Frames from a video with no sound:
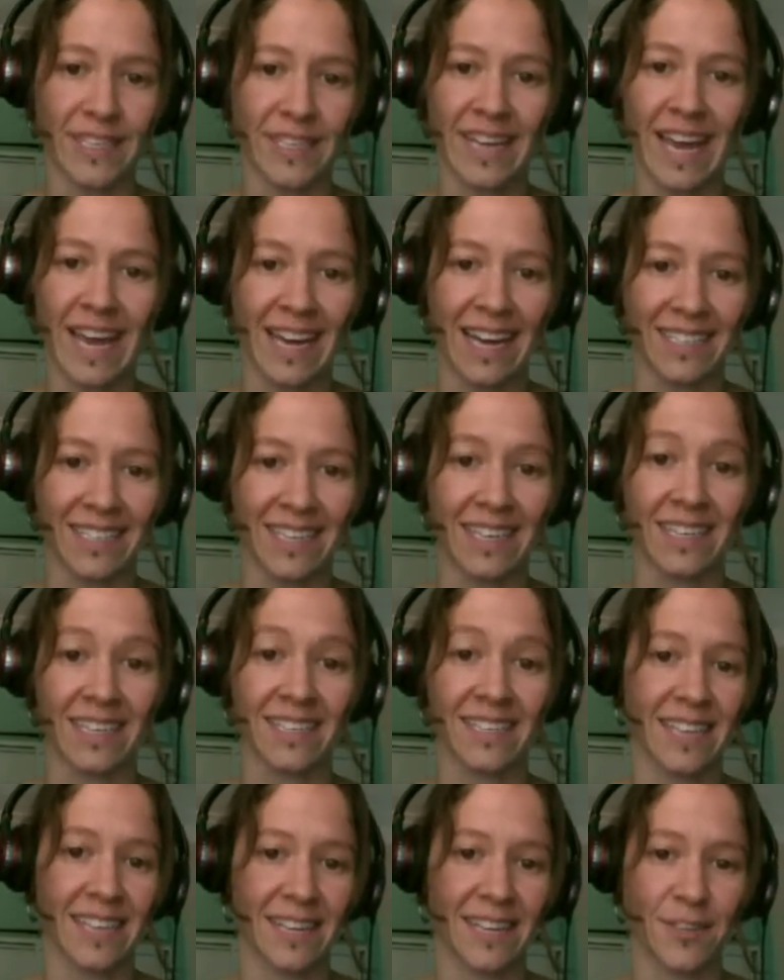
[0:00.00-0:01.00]
and housing
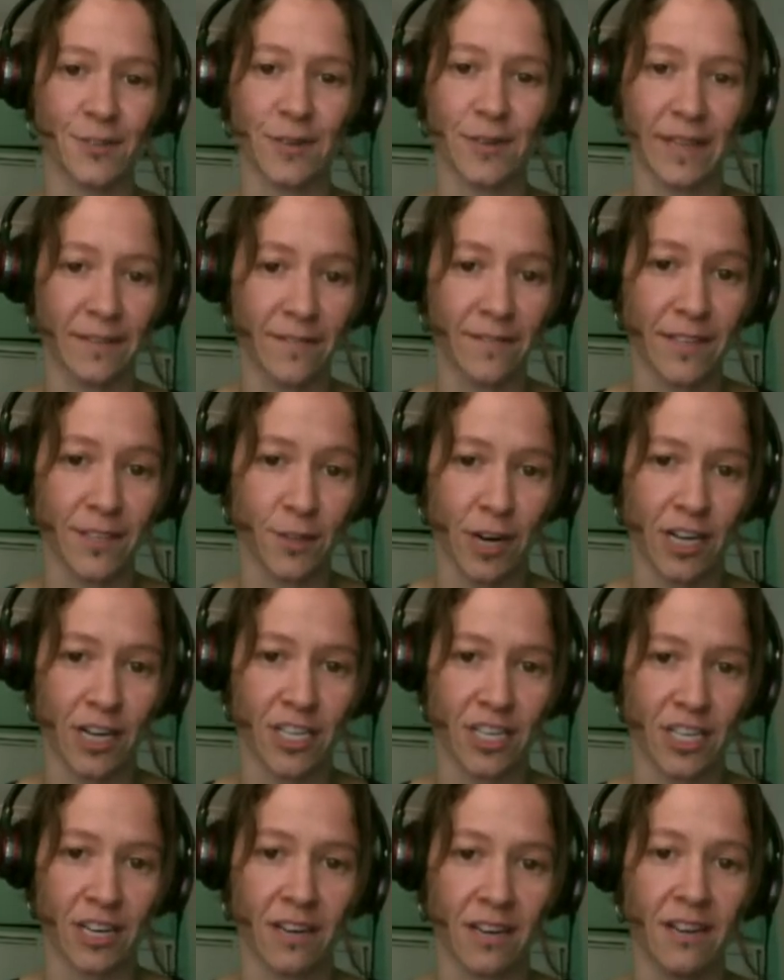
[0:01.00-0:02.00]
and essential
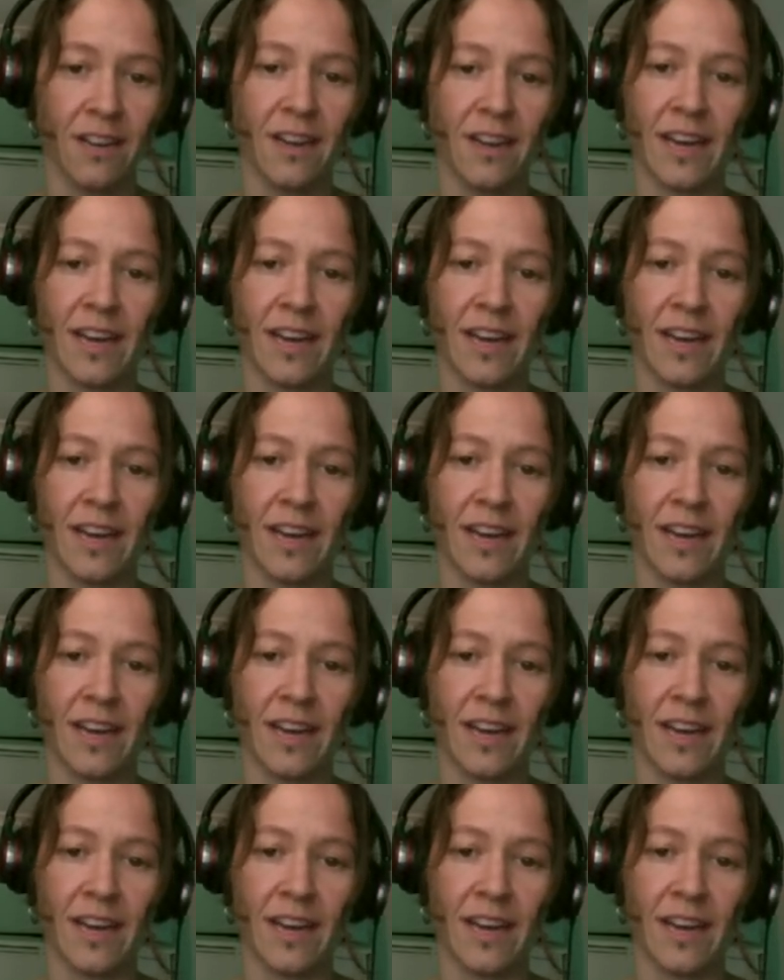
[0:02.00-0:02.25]
infrastructure